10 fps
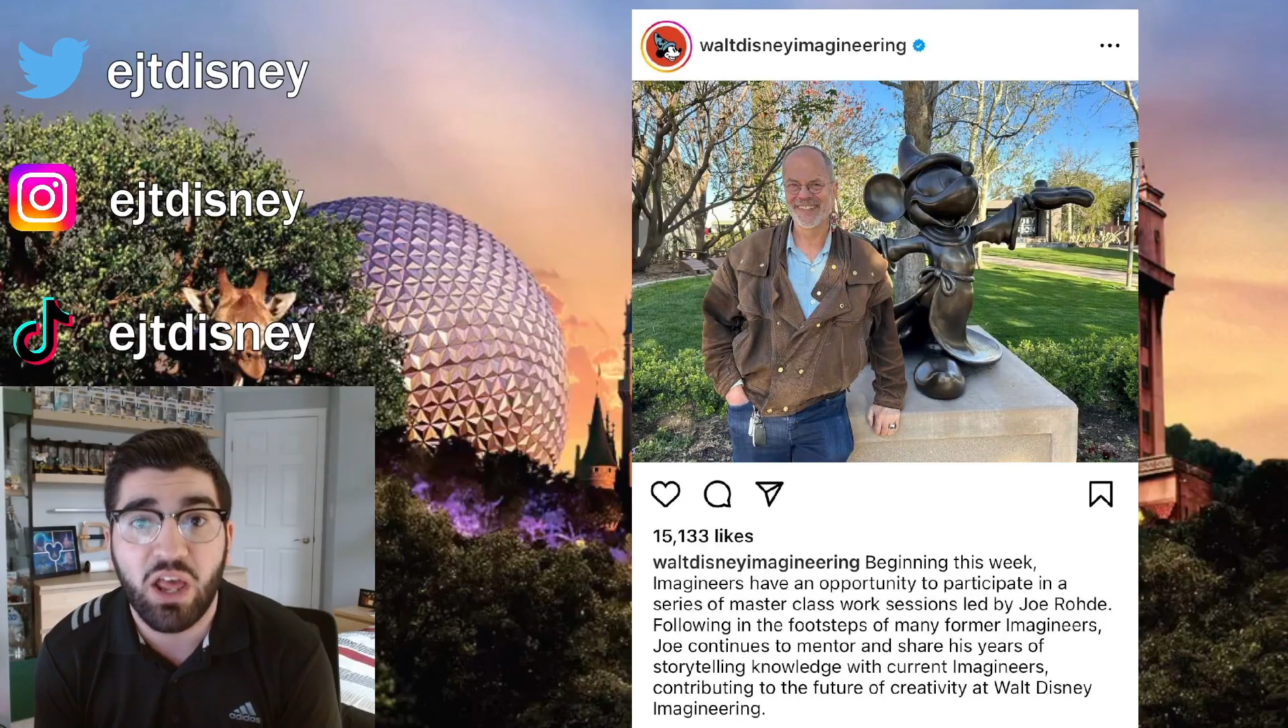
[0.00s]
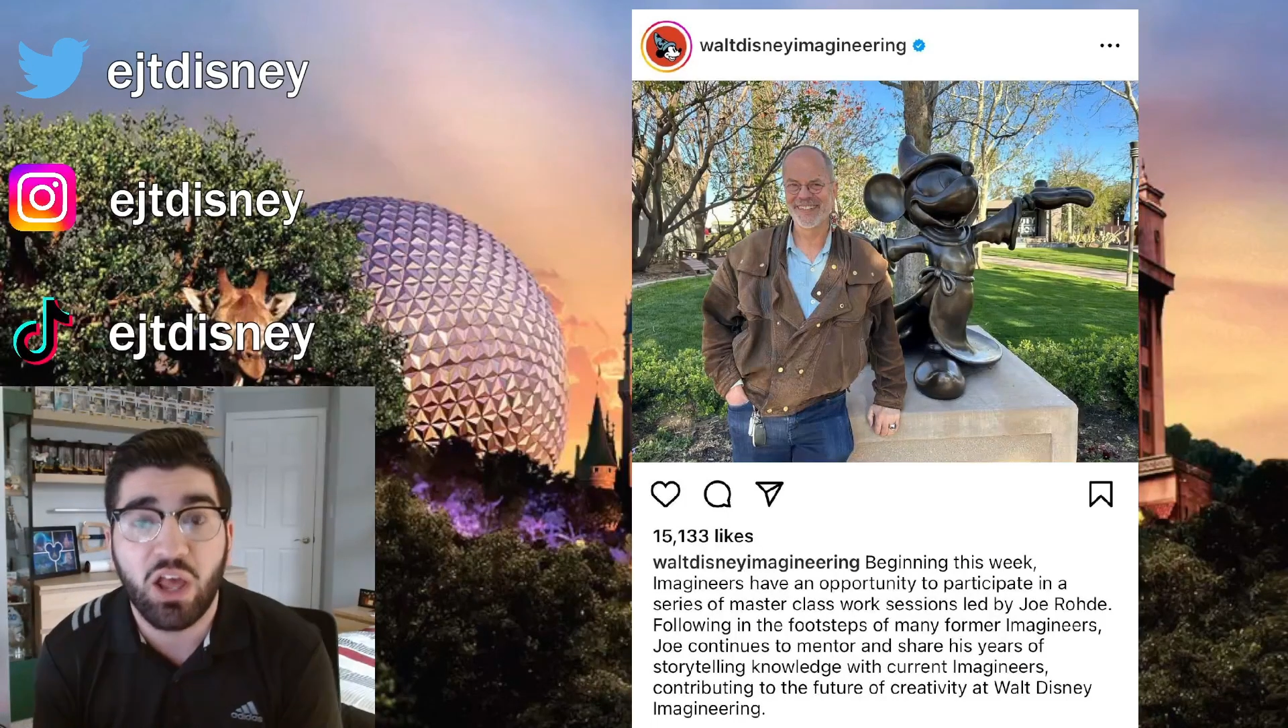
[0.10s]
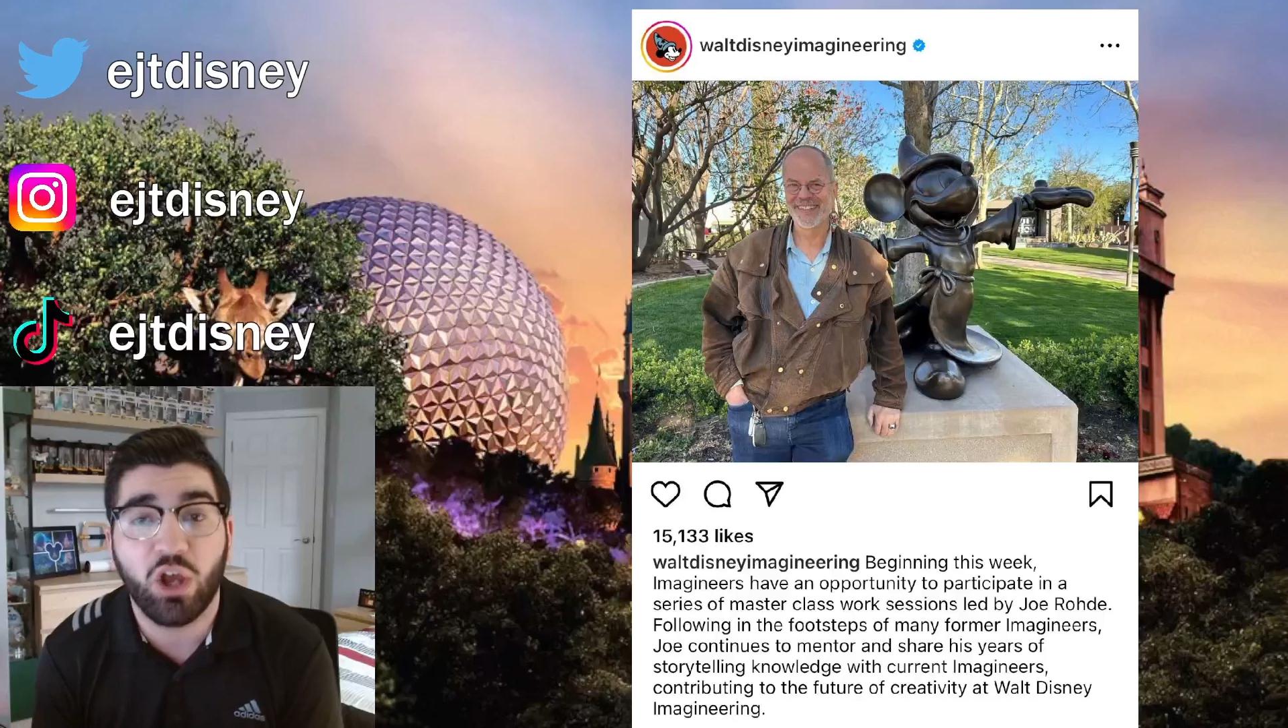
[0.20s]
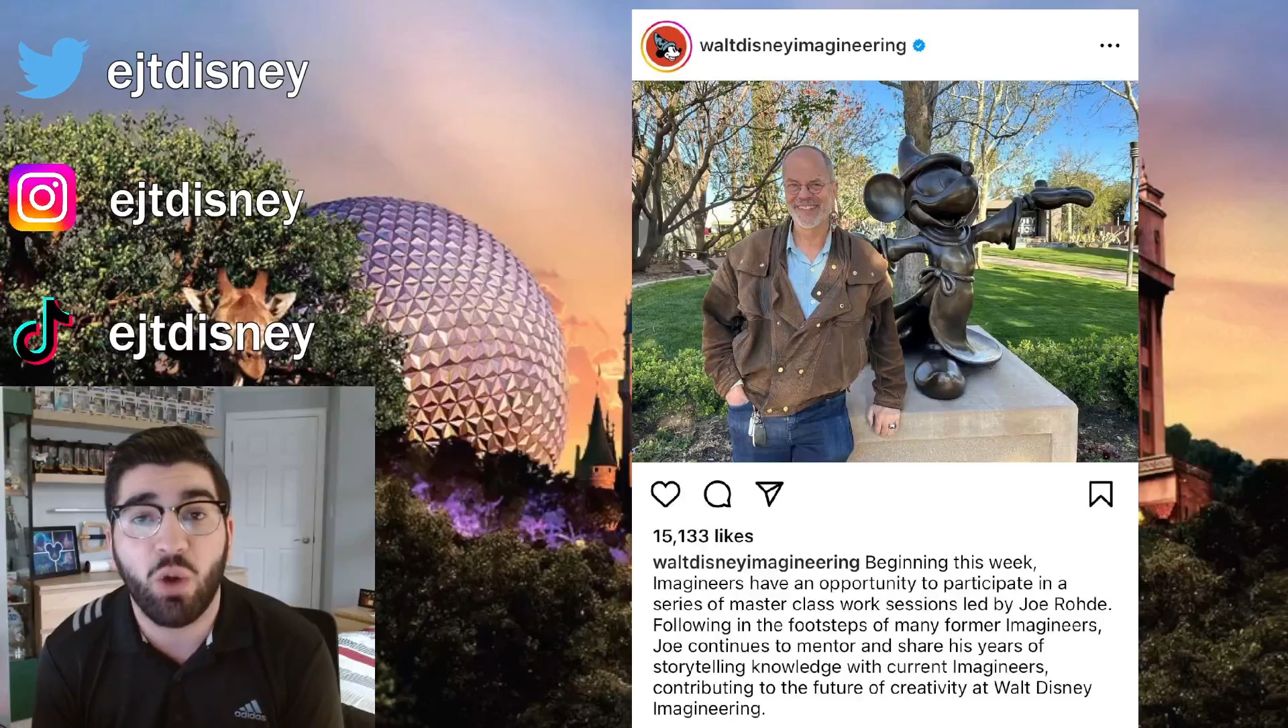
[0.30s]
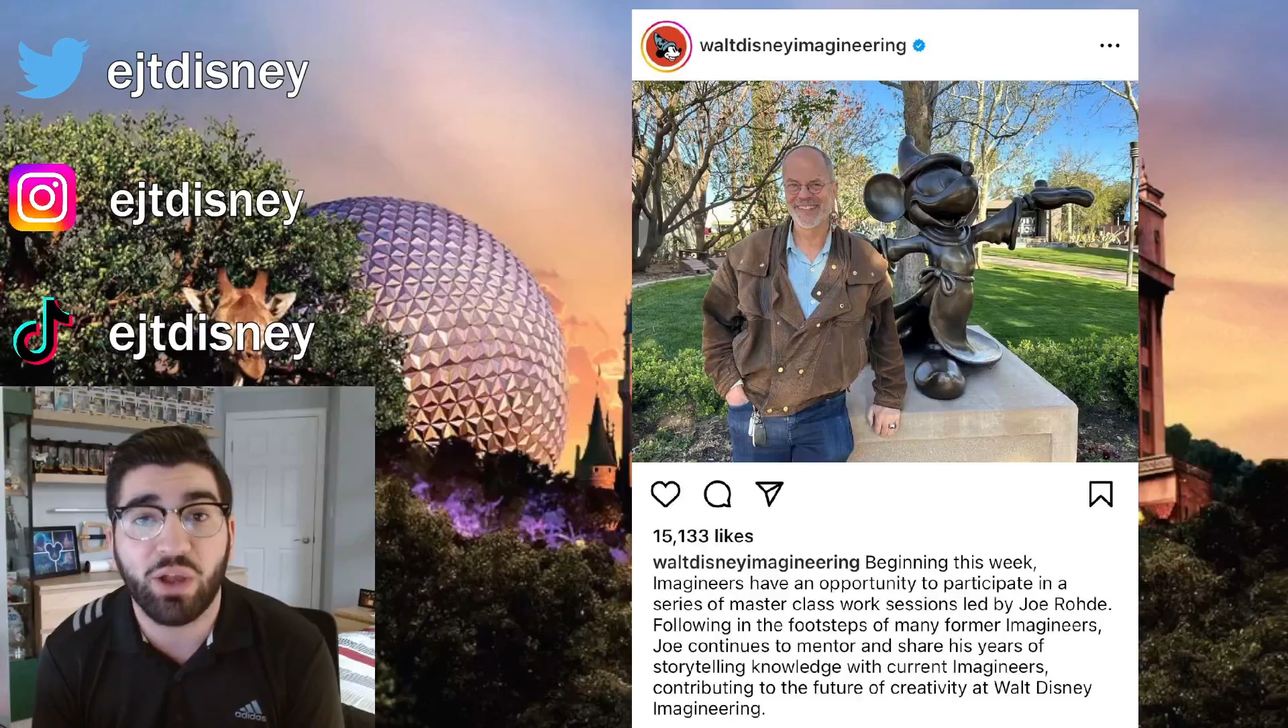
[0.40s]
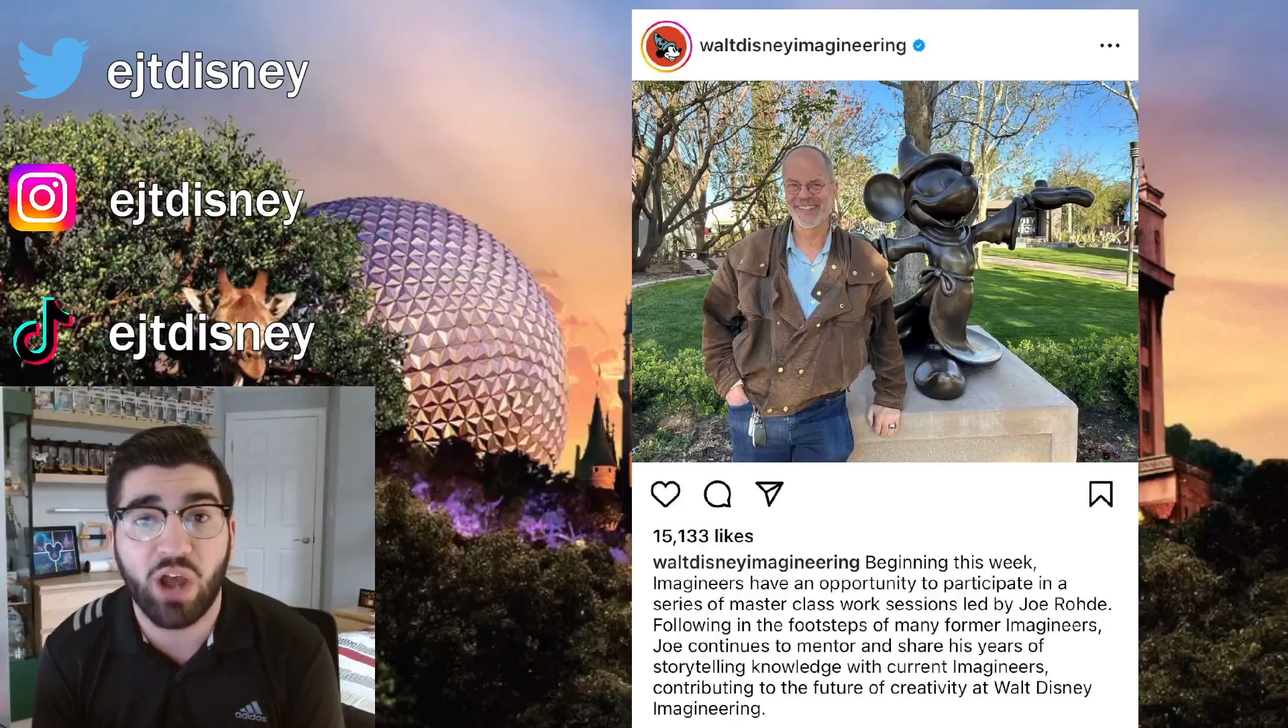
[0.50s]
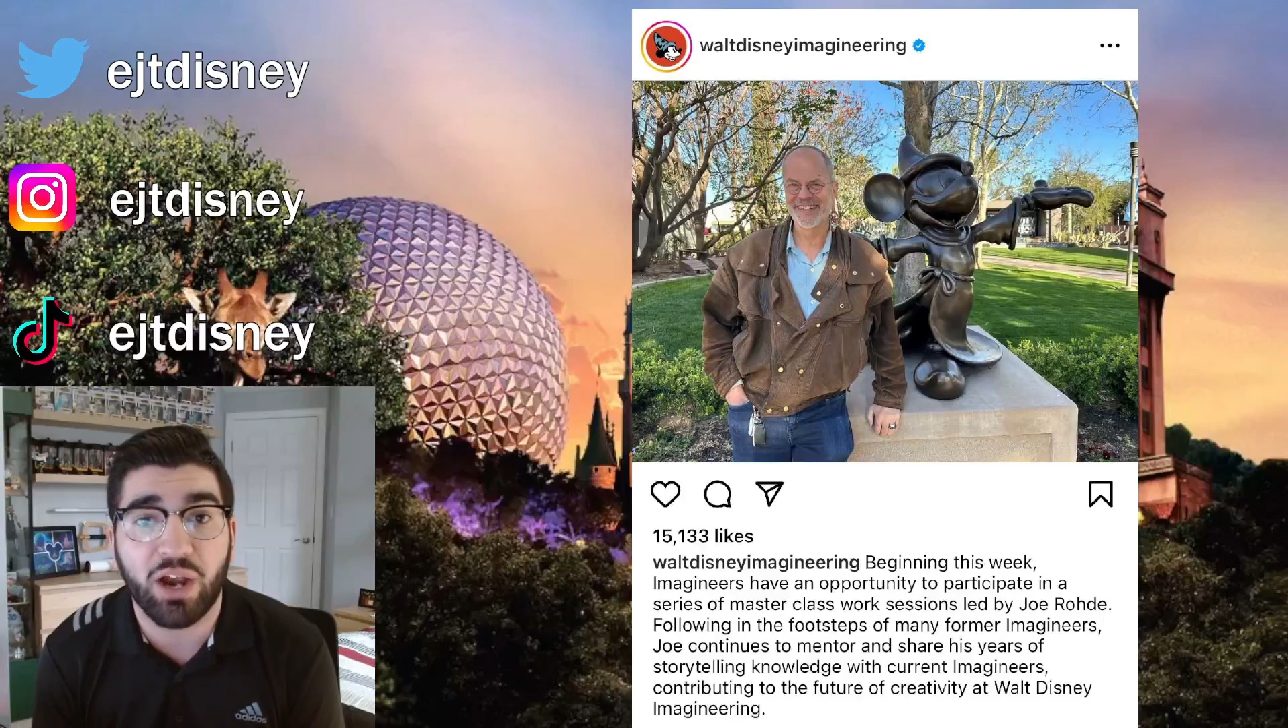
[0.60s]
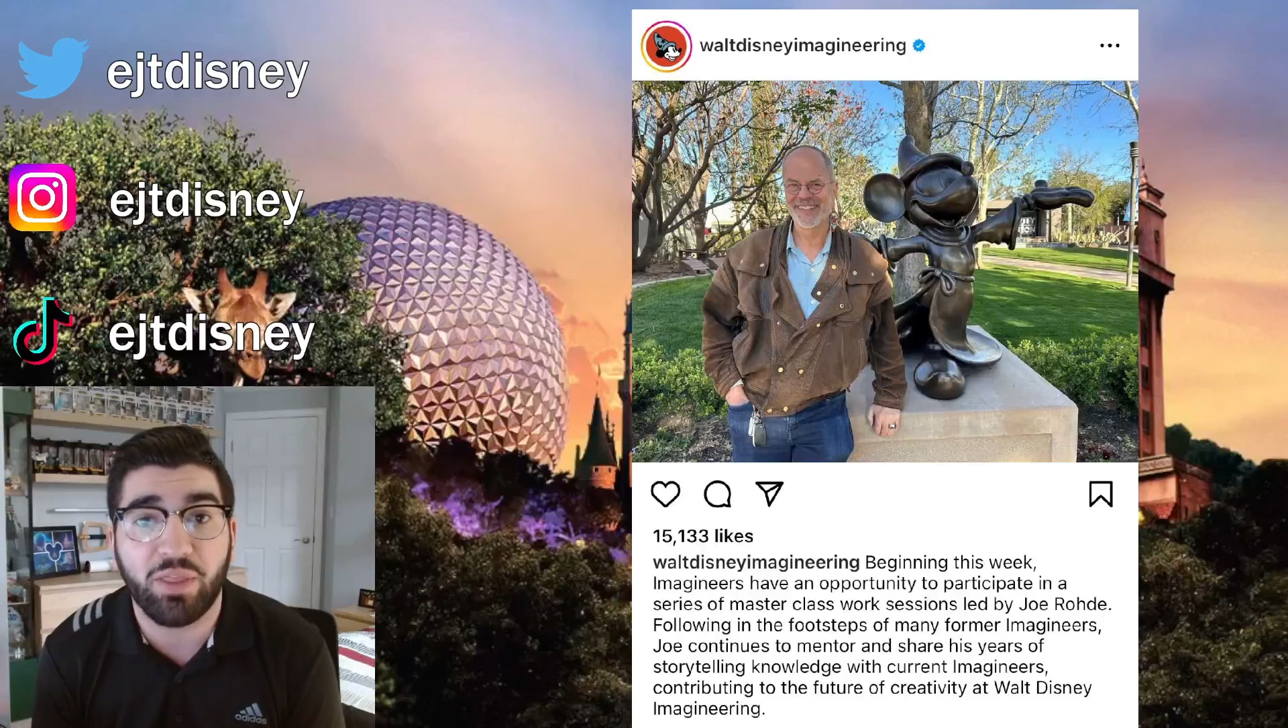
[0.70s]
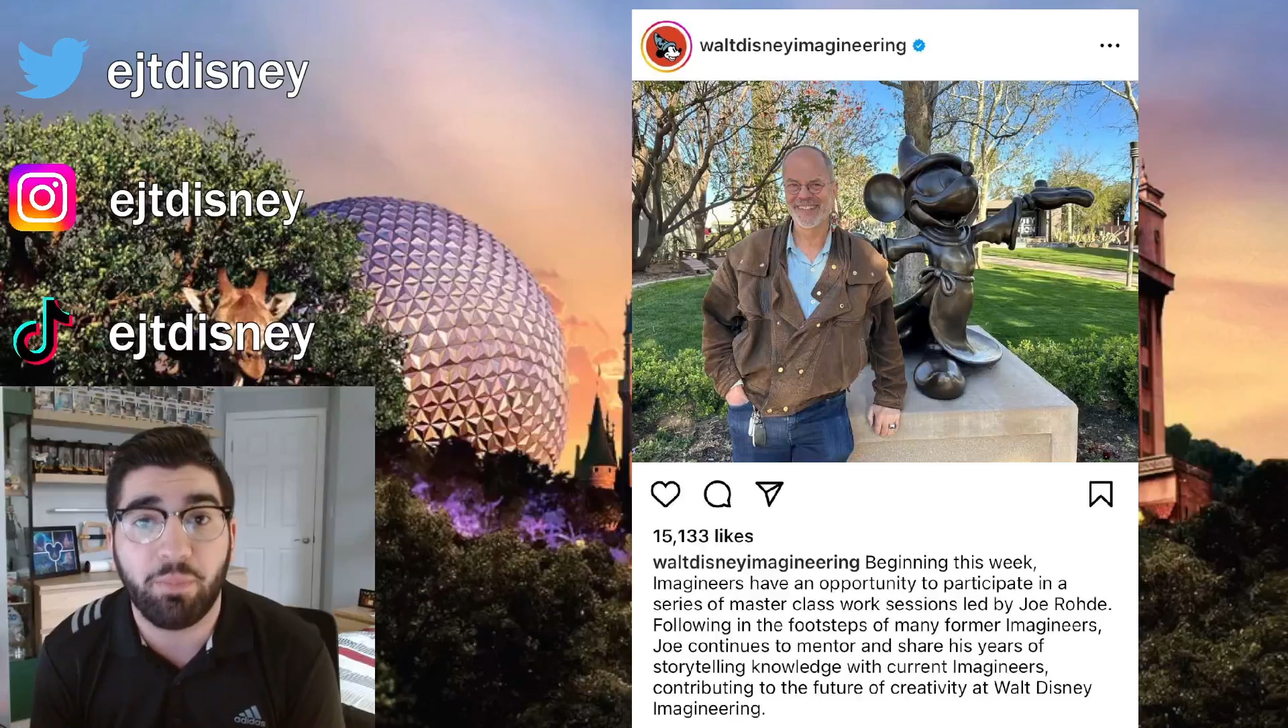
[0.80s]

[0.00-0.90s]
going on in the